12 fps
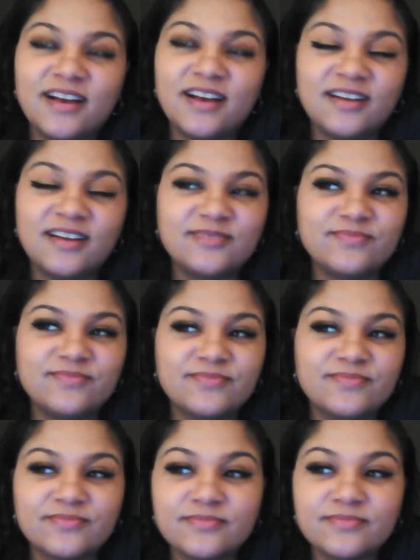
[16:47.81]

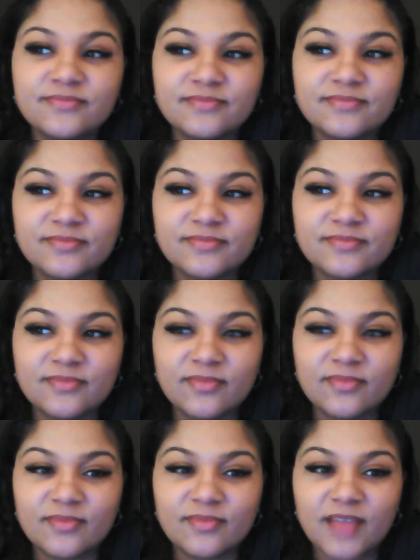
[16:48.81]

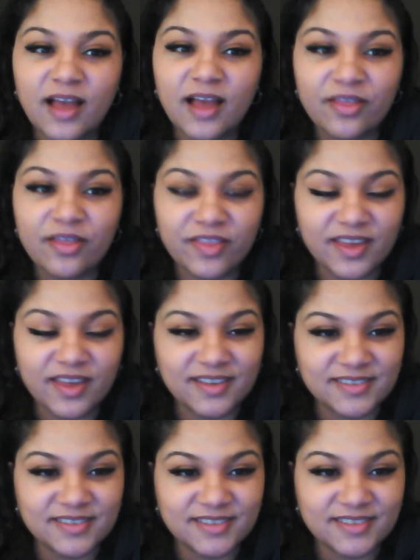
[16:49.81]
how
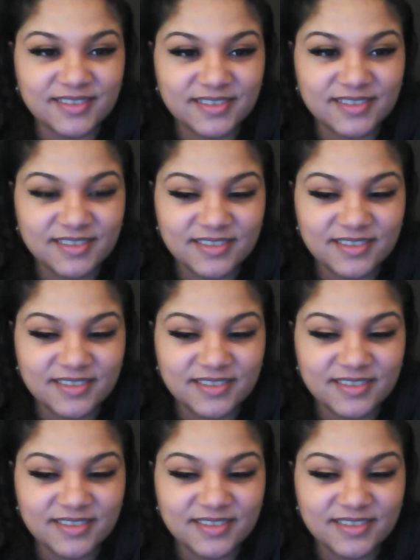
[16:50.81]
things,